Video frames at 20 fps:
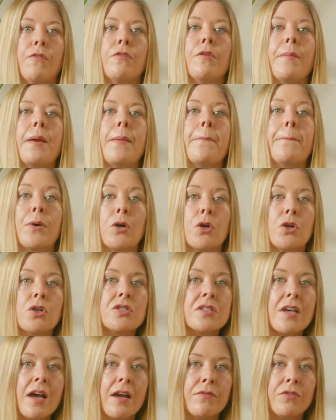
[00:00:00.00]
from a
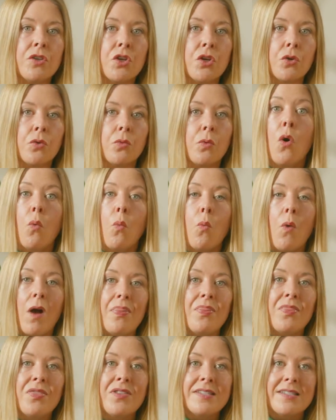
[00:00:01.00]
bird's eye view
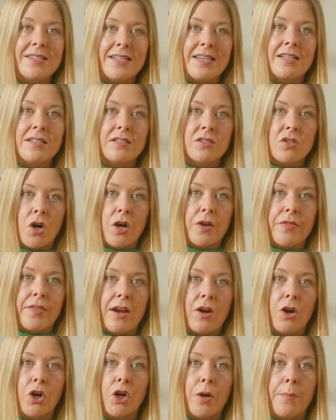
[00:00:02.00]
what the scenes are
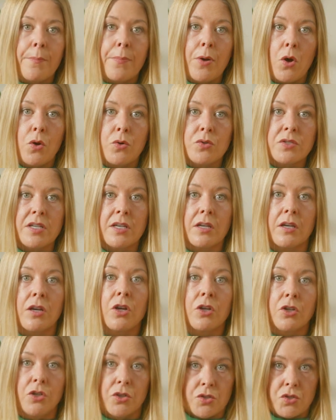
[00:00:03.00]
that are composing
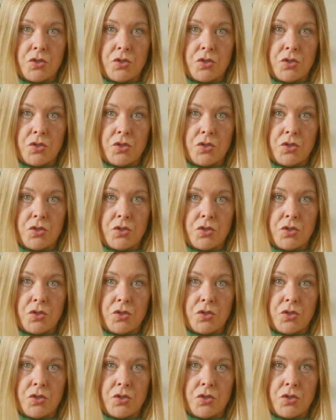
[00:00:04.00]
your